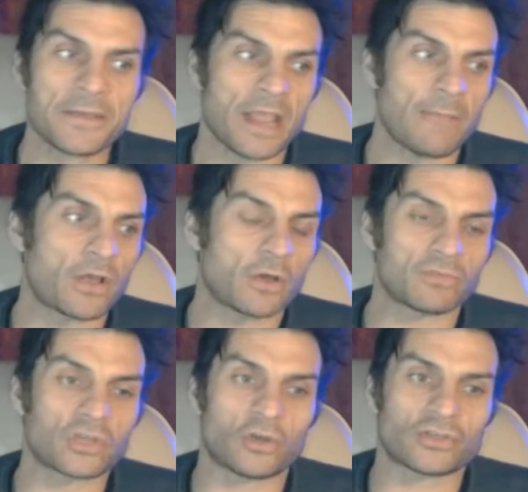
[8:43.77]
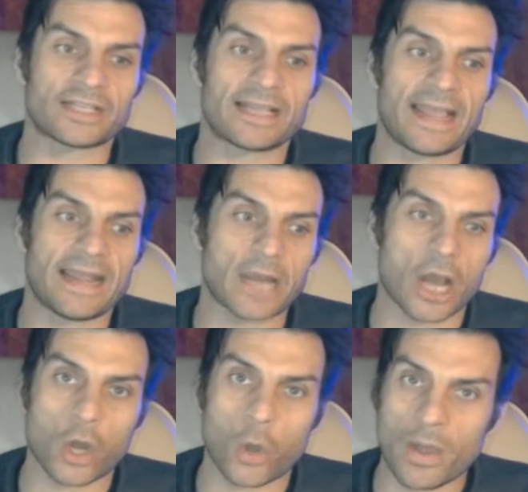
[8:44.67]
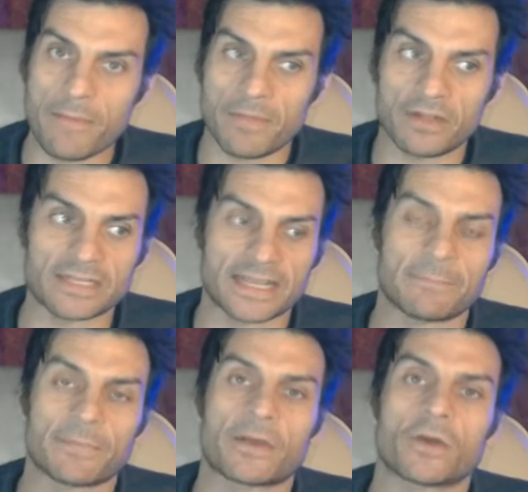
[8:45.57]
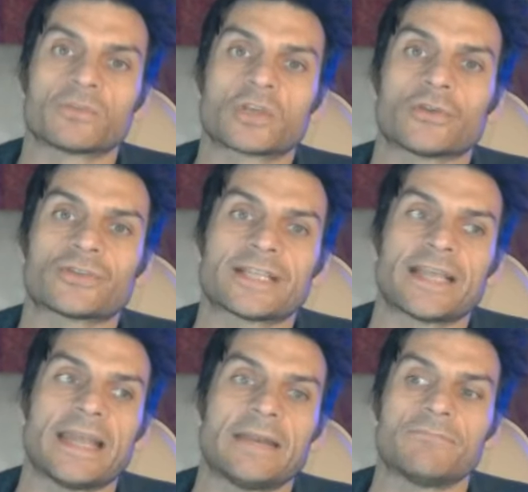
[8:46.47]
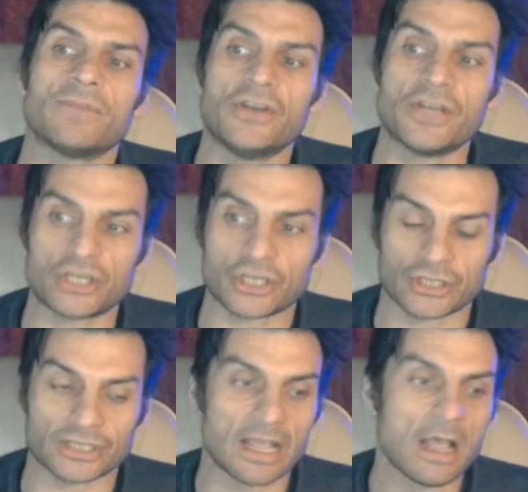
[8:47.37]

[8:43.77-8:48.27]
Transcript: It becomes costly in equipment. It becomes costly in munitions.